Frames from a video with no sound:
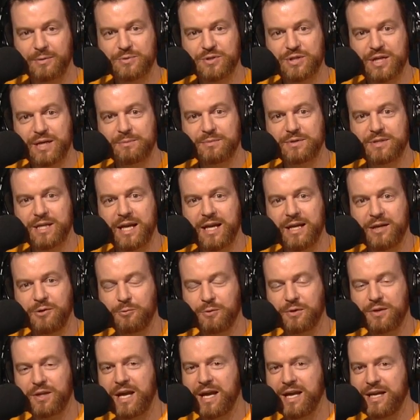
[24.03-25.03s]
I'm James
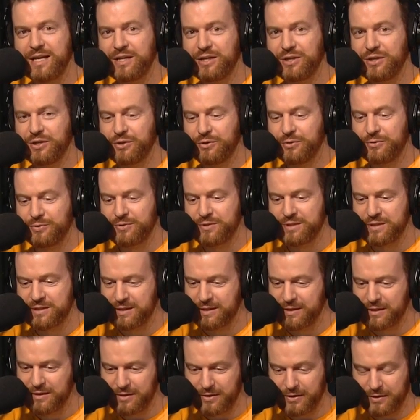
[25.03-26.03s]
Hake with Hake
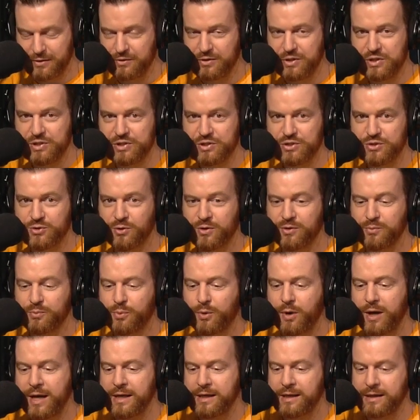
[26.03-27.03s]
News on this
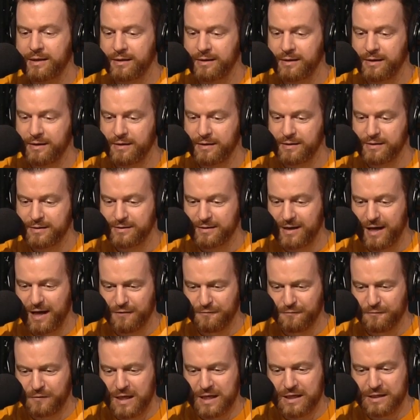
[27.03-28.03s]
short break.
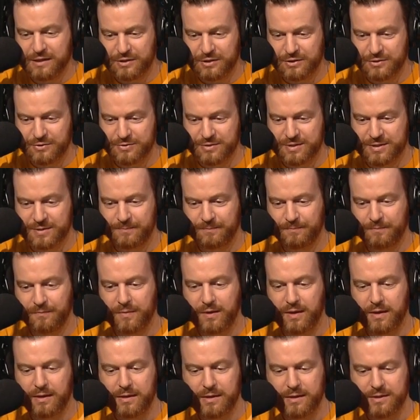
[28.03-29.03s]
Not fake news.
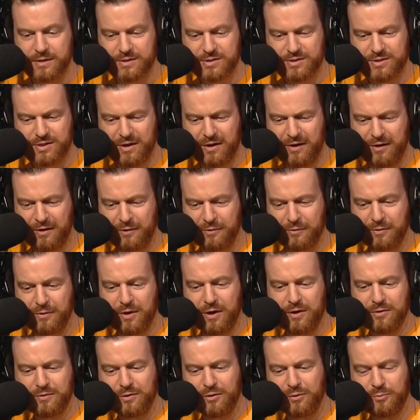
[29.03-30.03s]

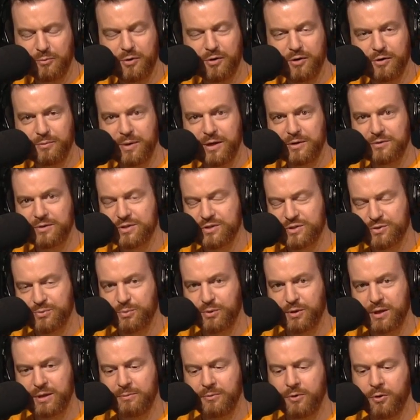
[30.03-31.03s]
So, a little more about the
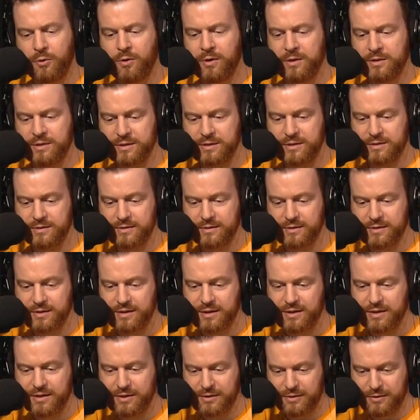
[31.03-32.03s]
Supreme Court.
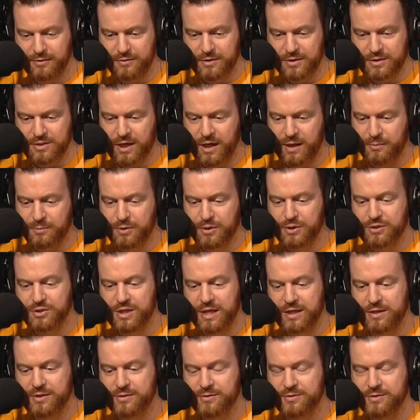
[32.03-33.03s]
Here are the top
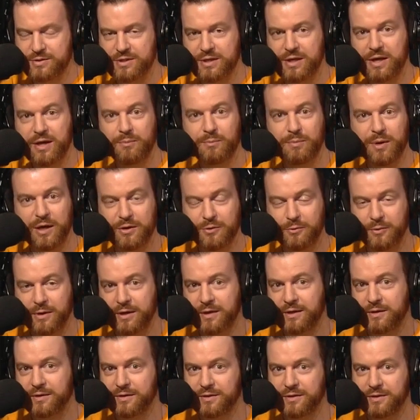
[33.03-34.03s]
contenders. By the
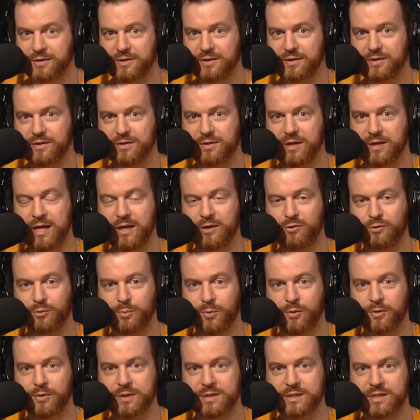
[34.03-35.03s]
way, The Hake
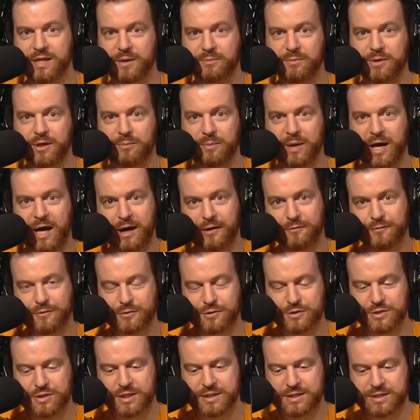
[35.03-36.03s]
Report is coming up
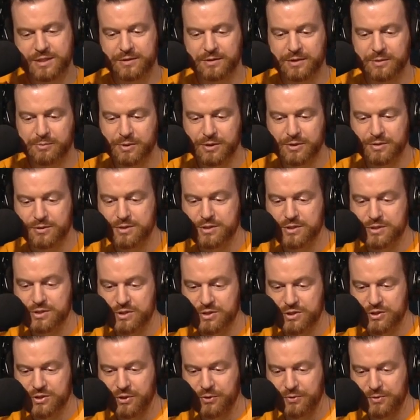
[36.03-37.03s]
after Jesse Lee
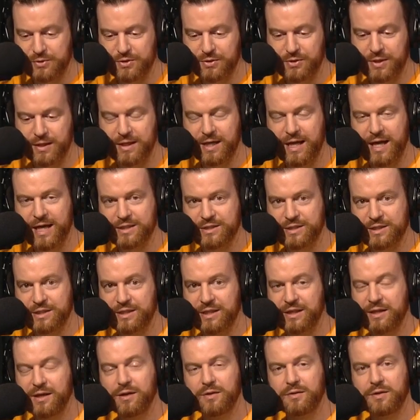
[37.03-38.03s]
Peterson's show, and you can catch
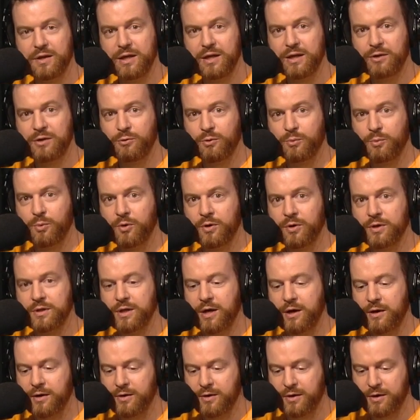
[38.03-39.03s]
it,
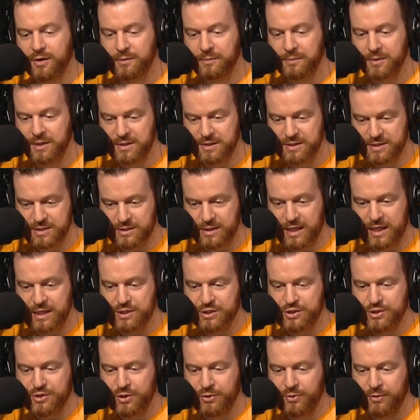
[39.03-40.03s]

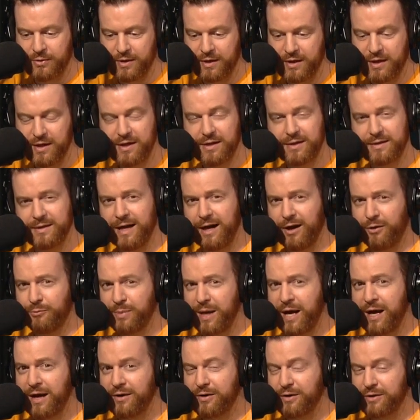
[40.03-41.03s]
thehakereport.com/show. Now
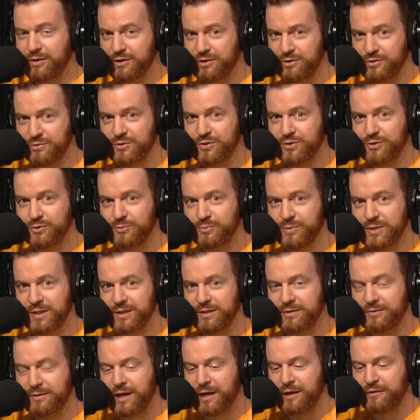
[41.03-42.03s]
back on YouTube,
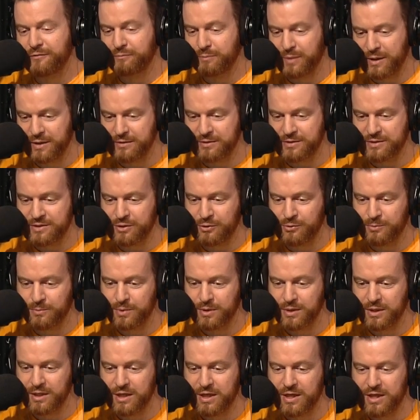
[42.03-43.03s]
DLive,
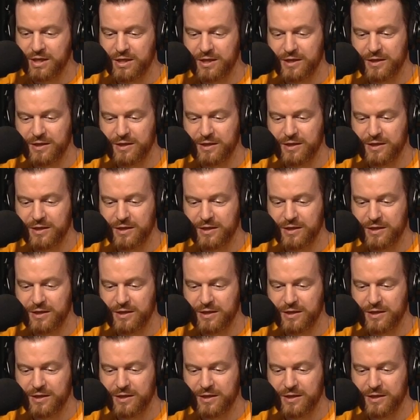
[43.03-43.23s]
Periscope,